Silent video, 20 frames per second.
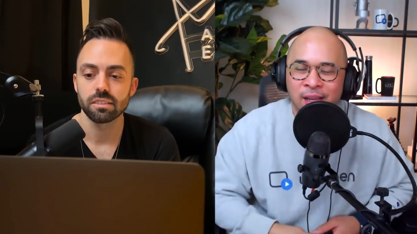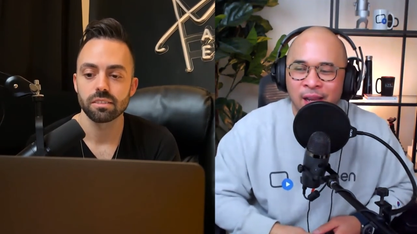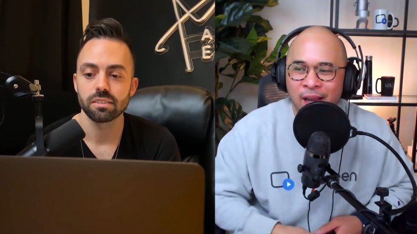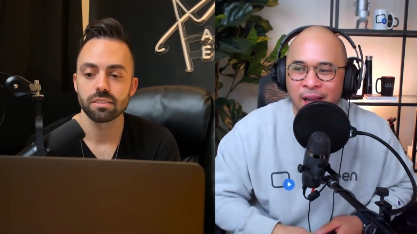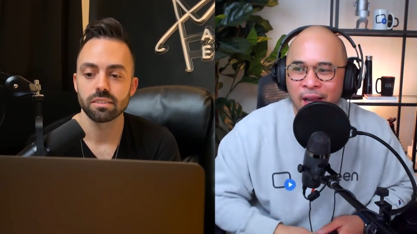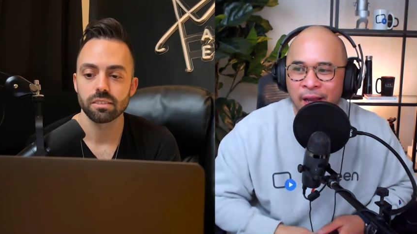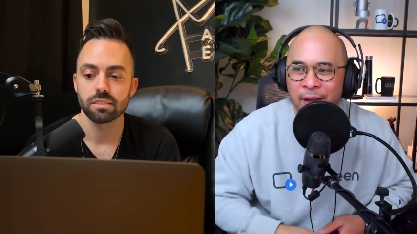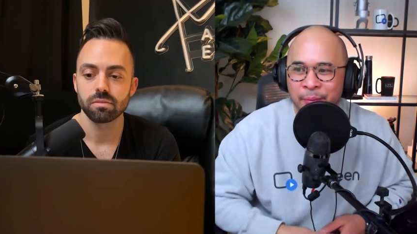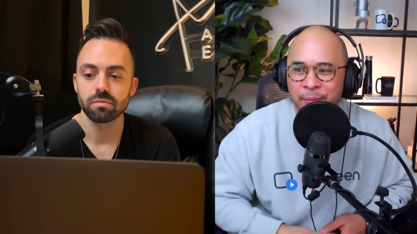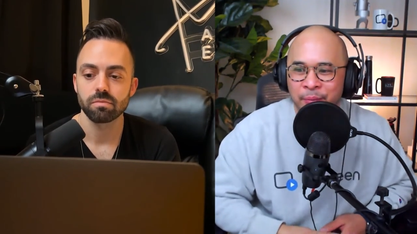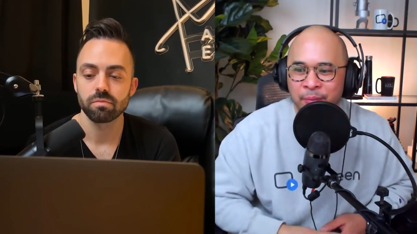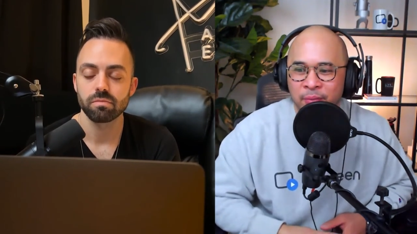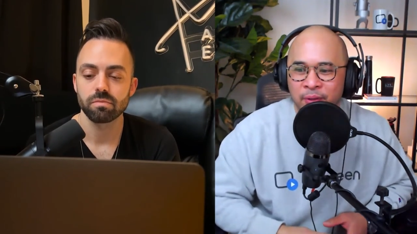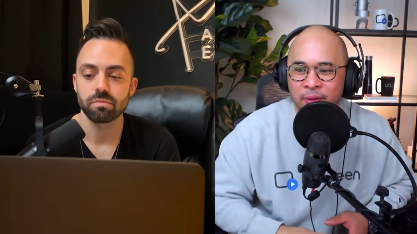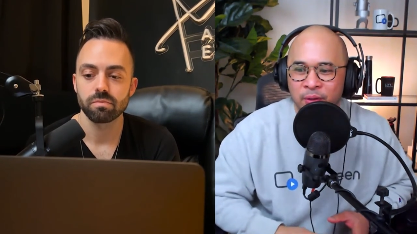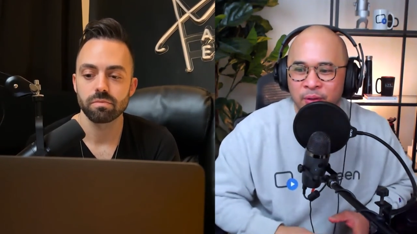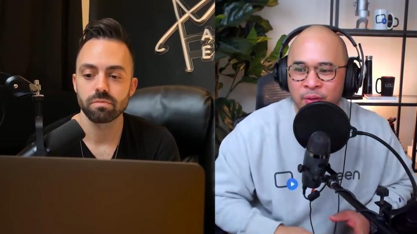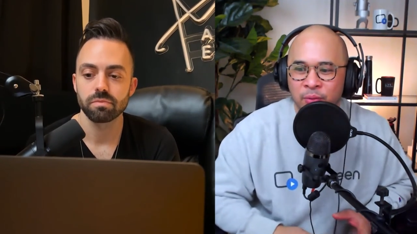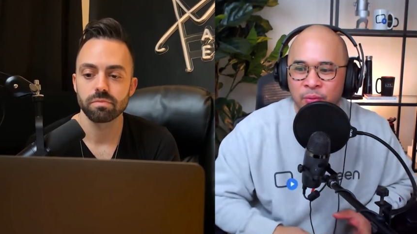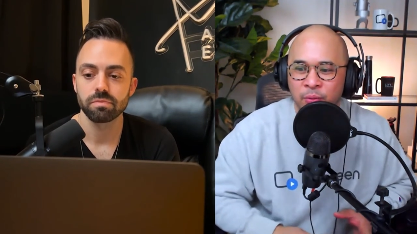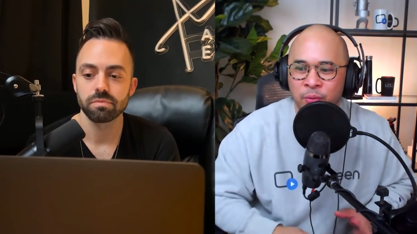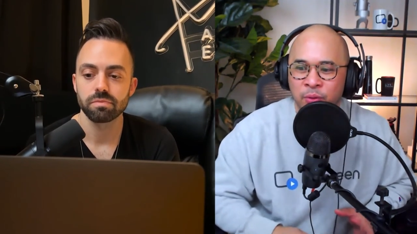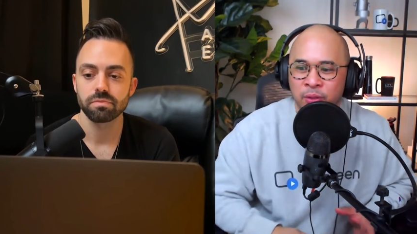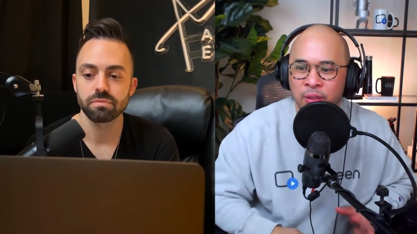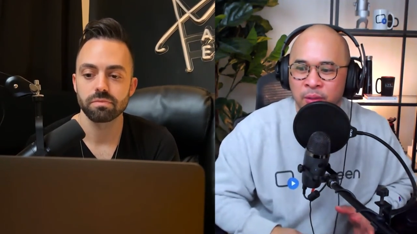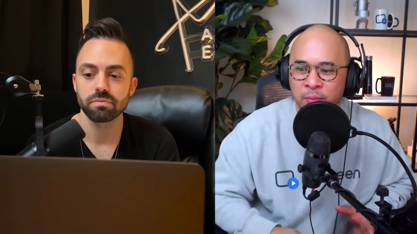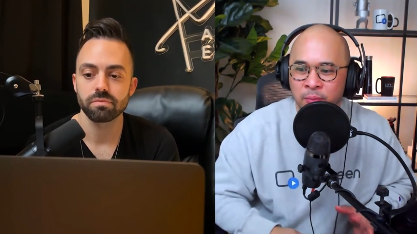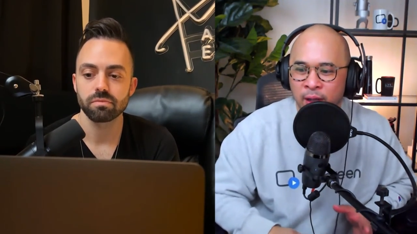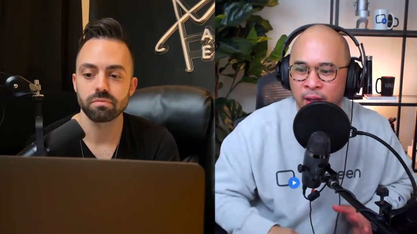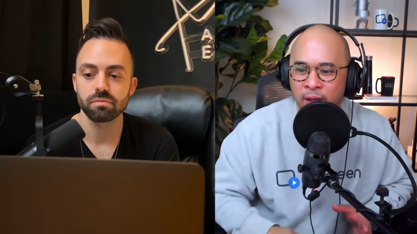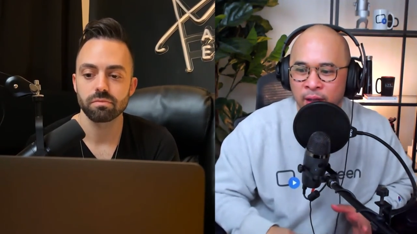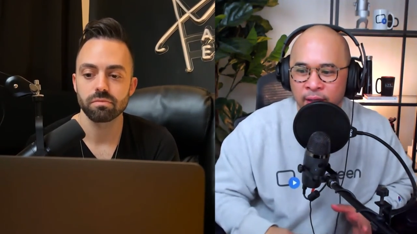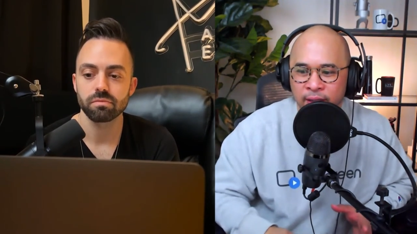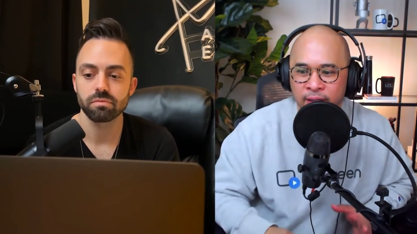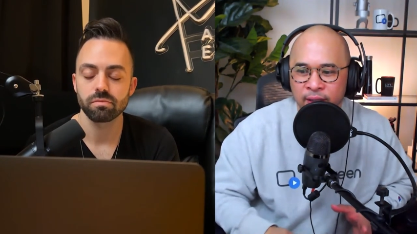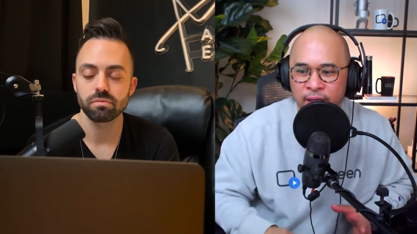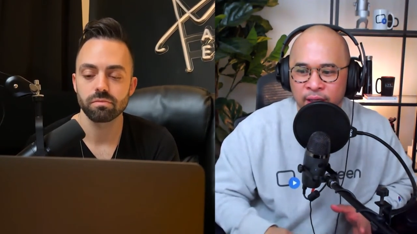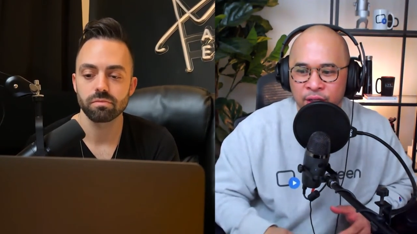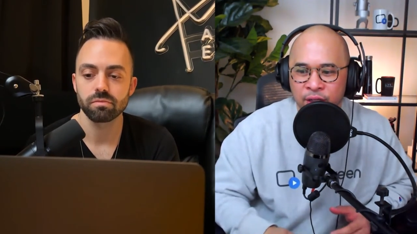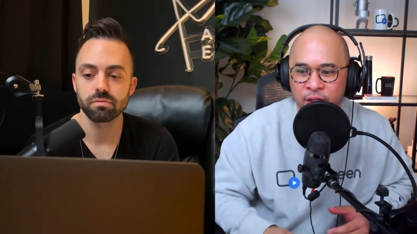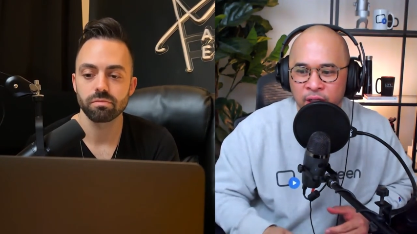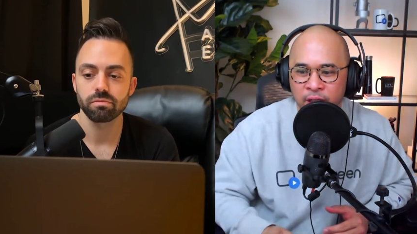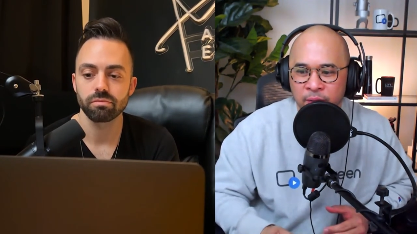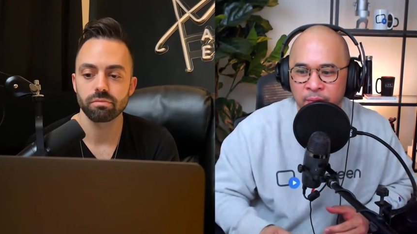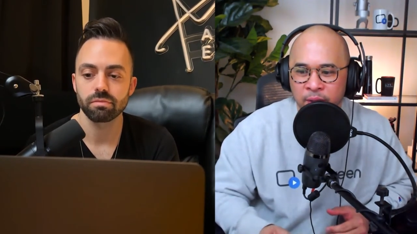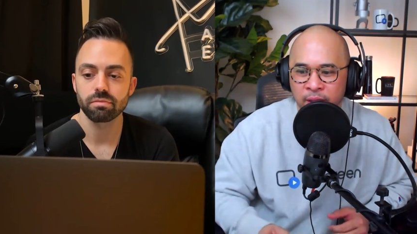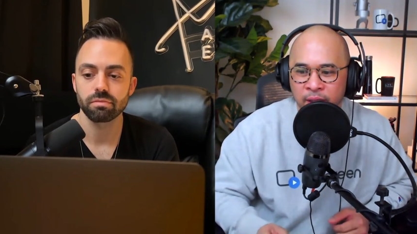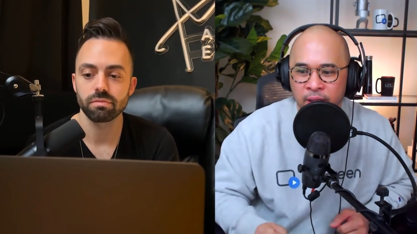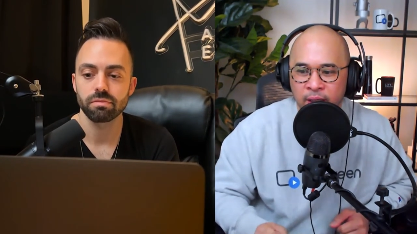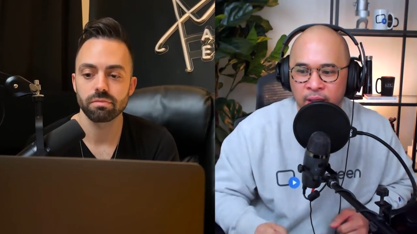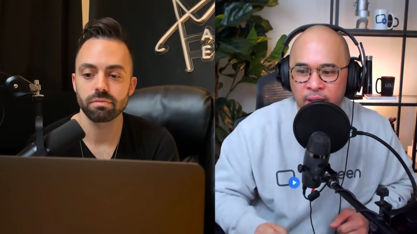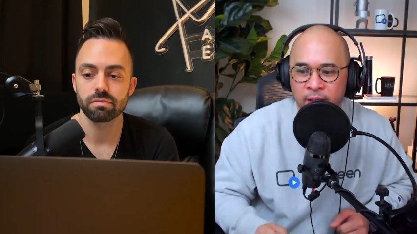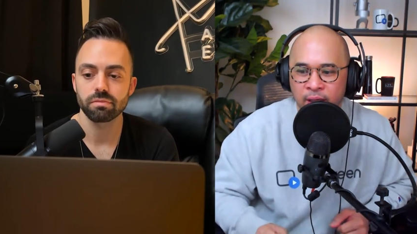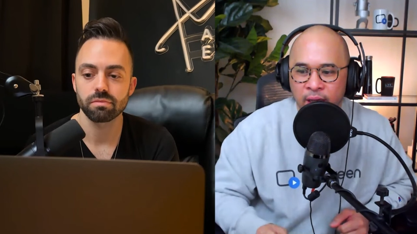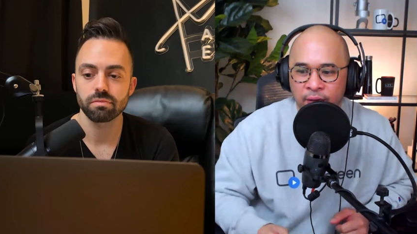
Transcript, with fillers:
Speaker 1: um, would the blog essentially be